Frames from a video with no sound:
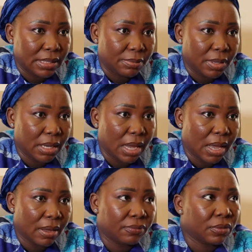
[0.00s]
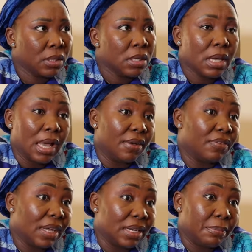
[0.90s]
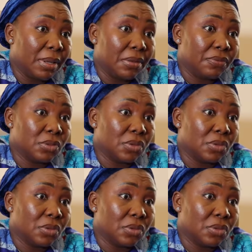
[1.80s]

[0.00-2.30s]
they may have. I've had the benefit